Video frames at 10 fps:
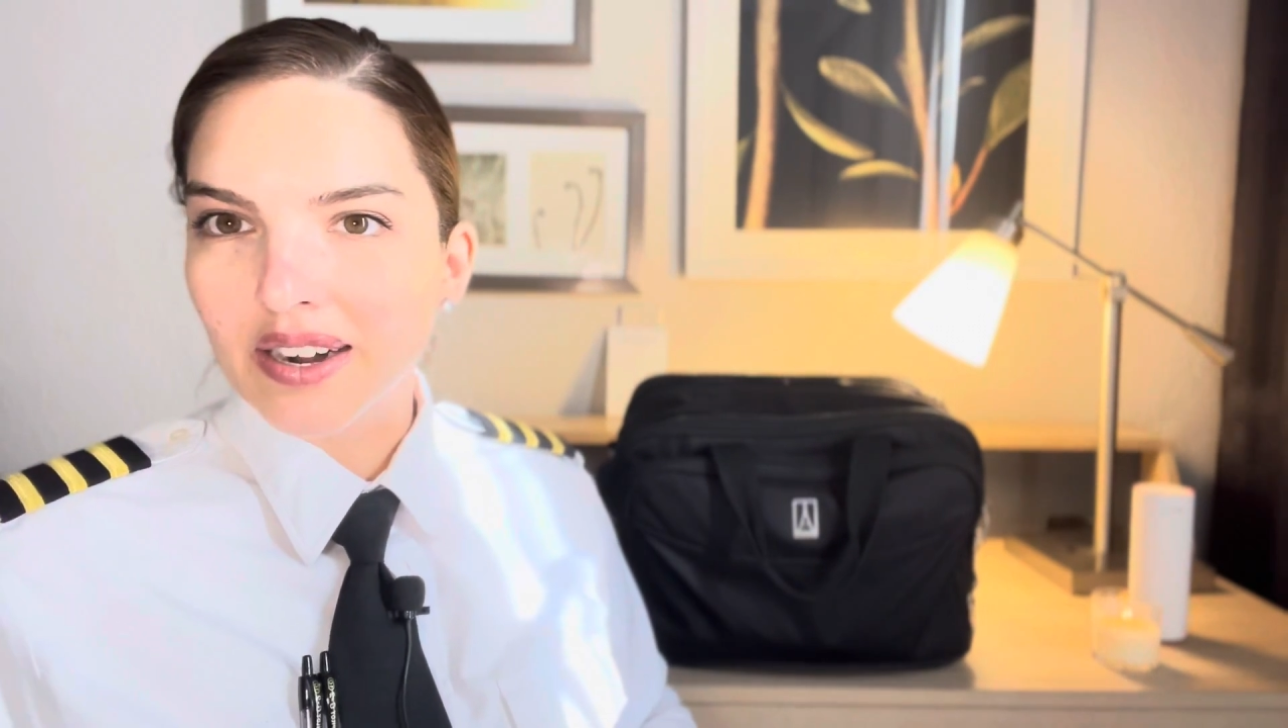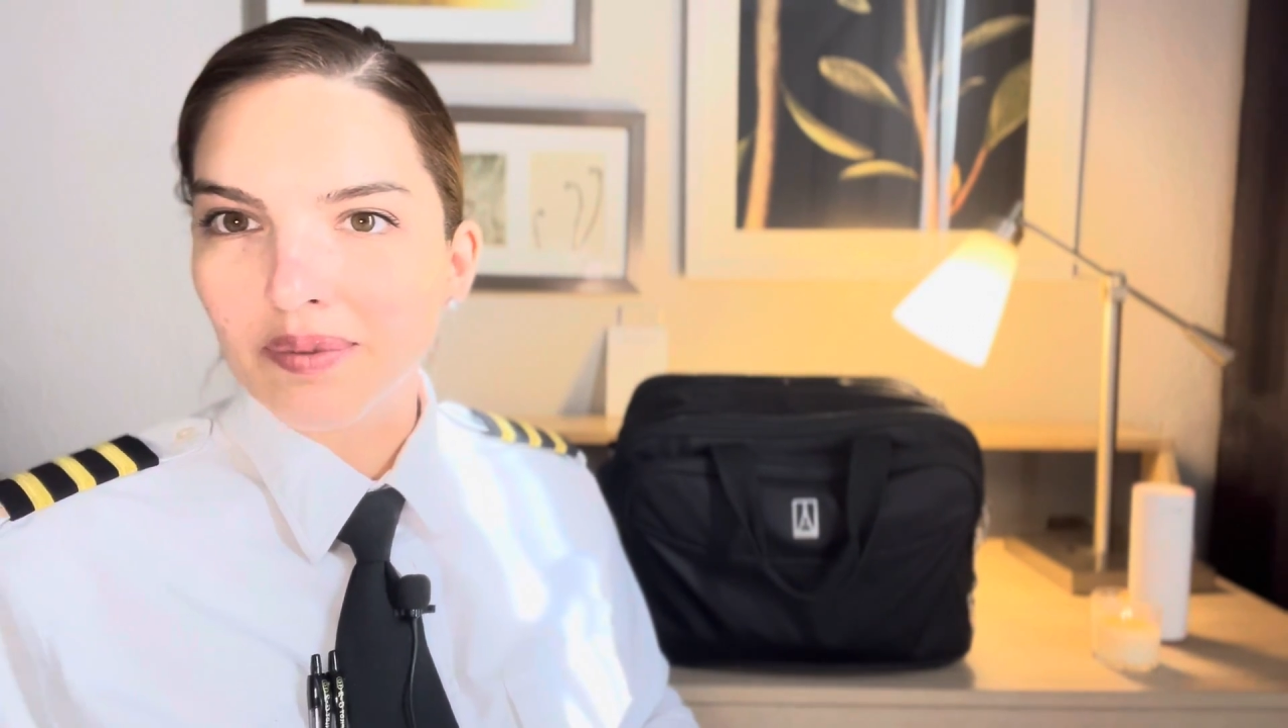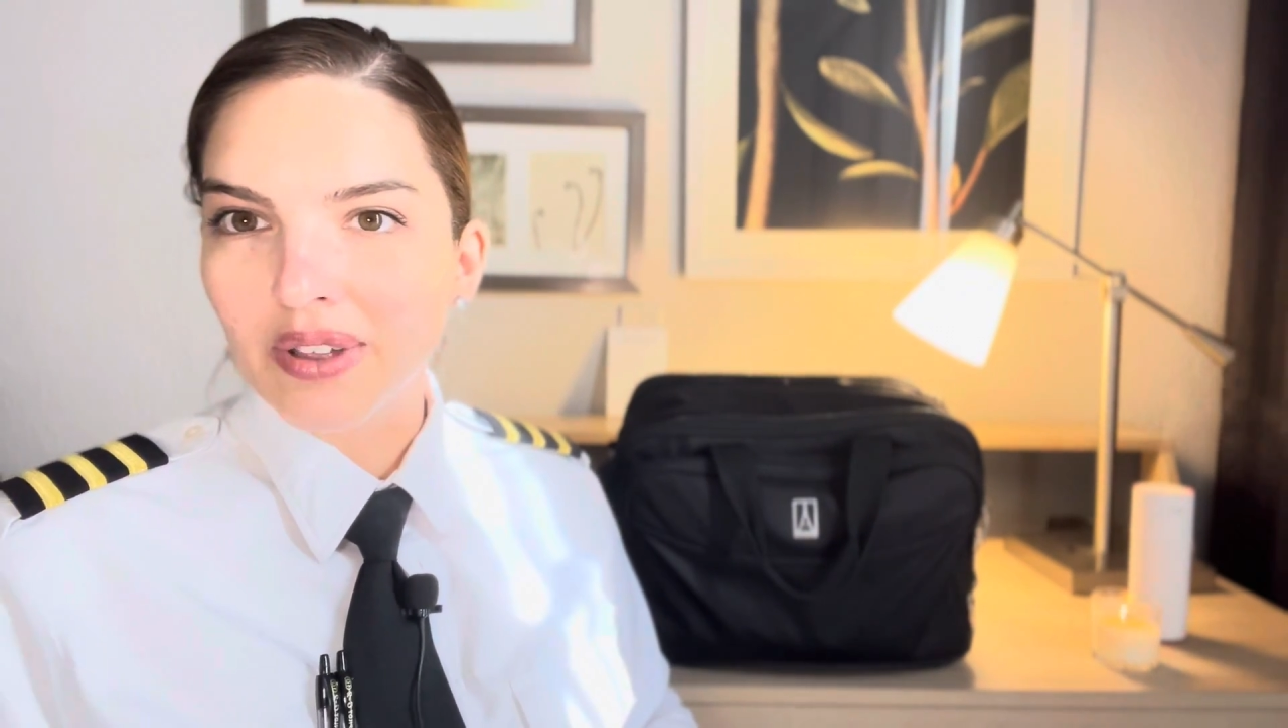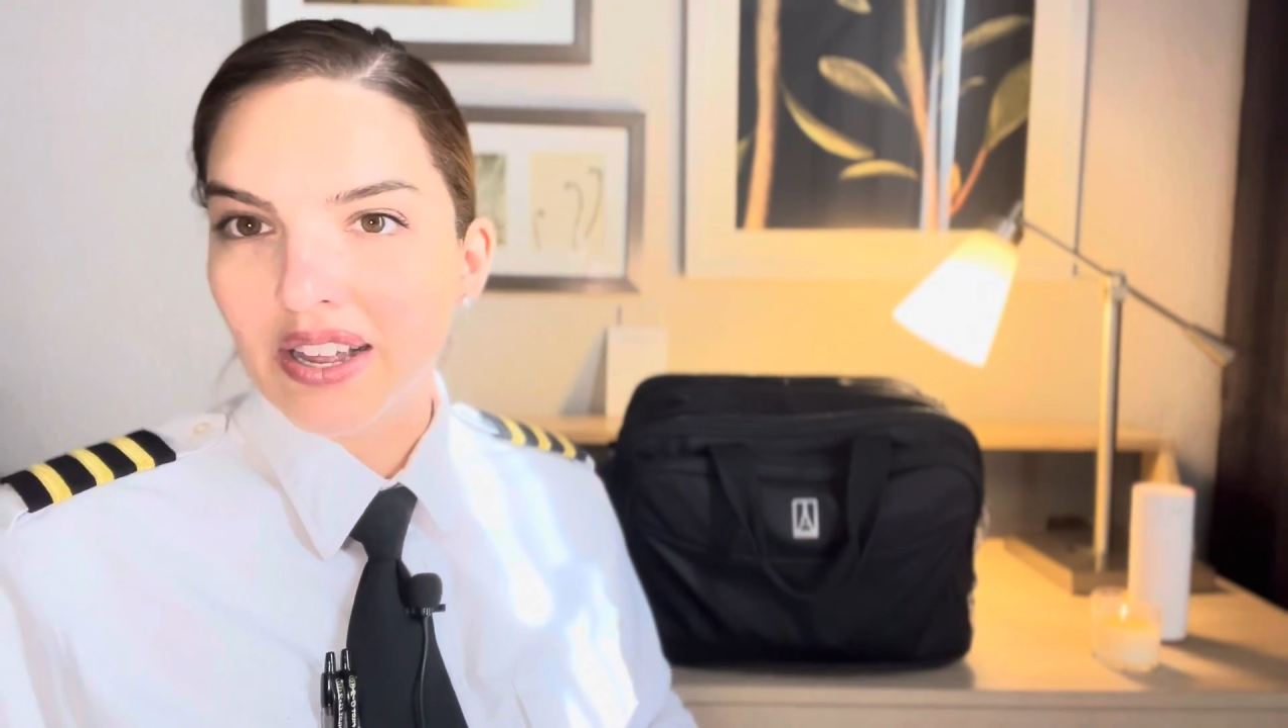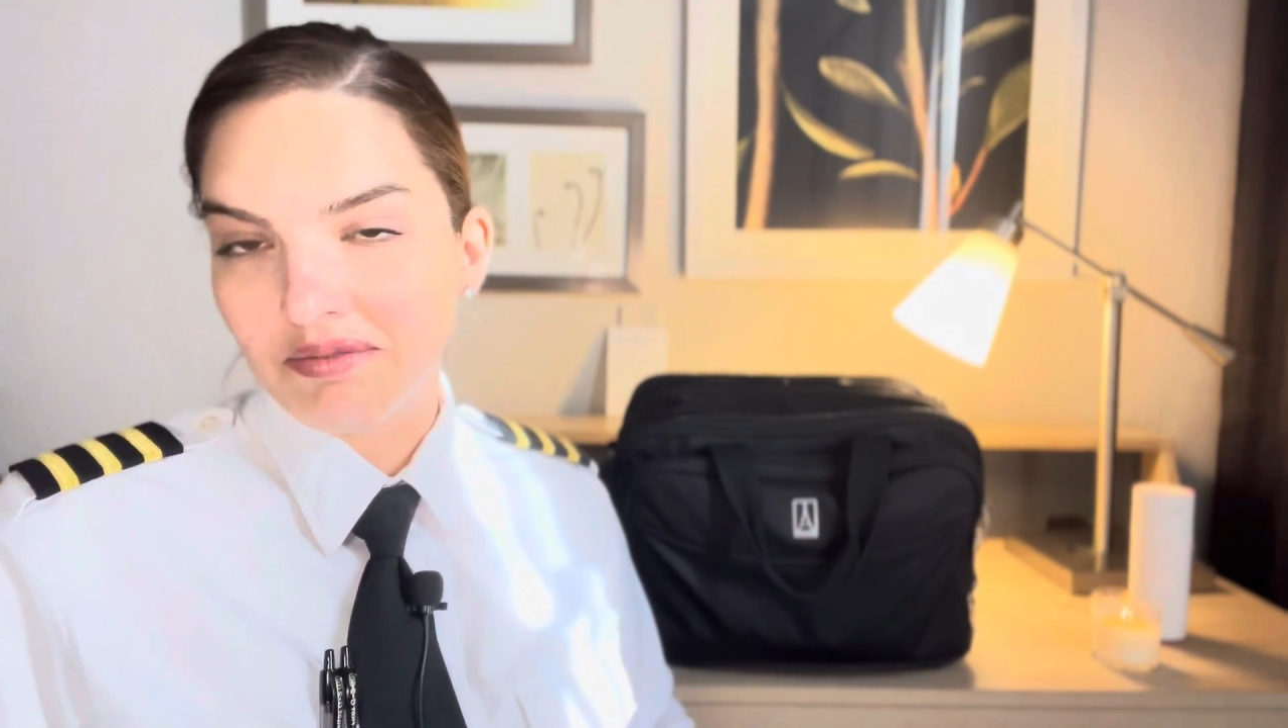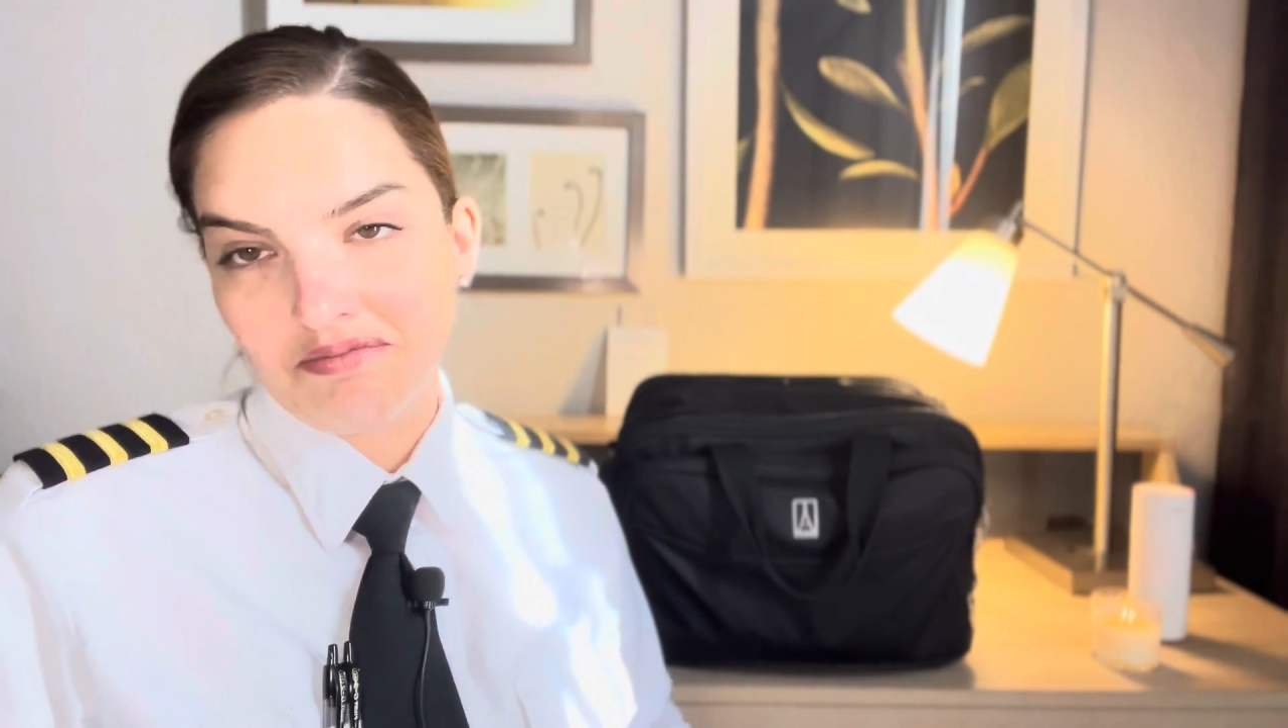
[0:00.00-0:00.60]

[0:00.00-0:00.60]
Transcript: I'm like,